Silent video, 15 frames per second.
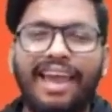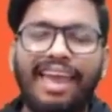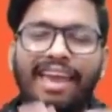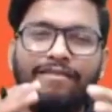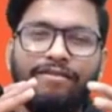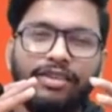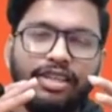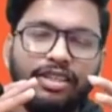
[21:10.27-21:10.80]

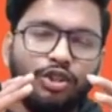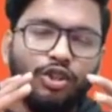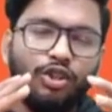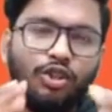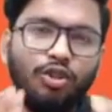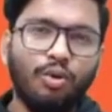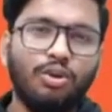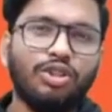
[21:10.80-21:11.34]
every
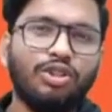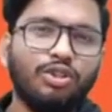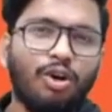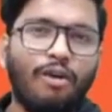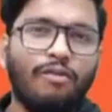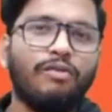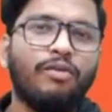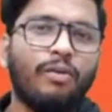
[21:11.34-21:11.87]
source
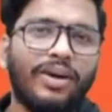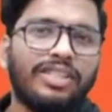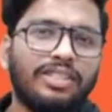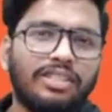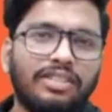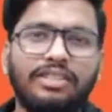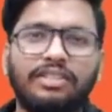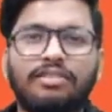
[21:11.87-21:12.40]
of
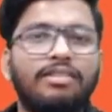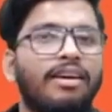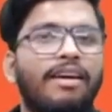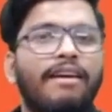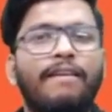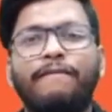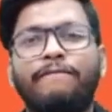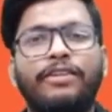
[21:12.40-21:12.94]
question
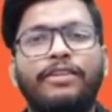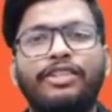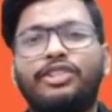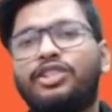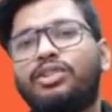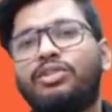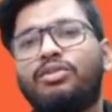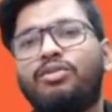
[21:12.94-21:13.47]

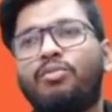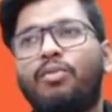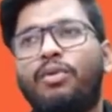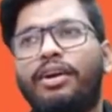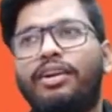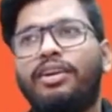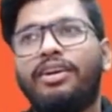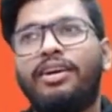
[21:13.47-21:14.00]
which
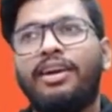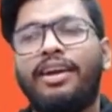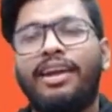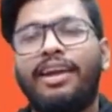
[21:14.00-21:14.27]
would